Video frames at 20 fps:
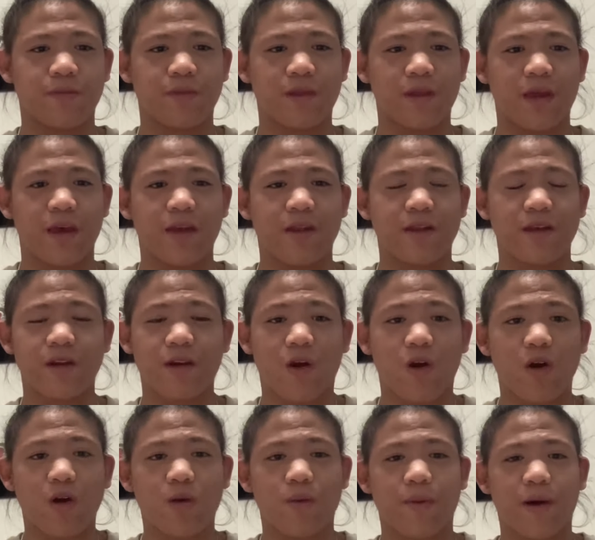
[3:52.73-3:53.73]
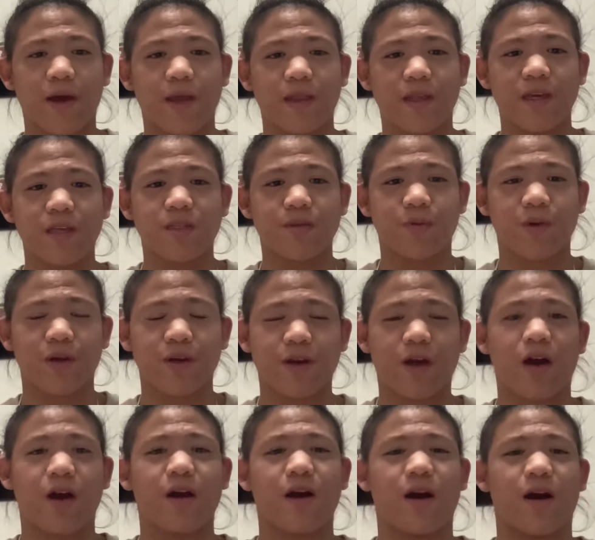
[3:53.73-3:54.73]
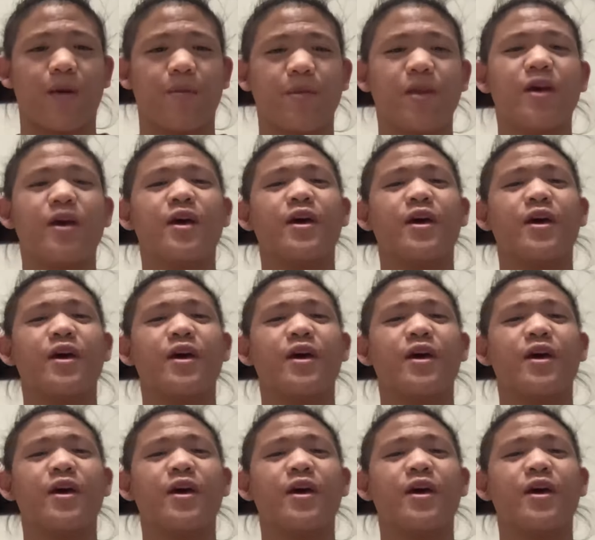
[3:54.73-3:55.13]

And an article by linkspringer.com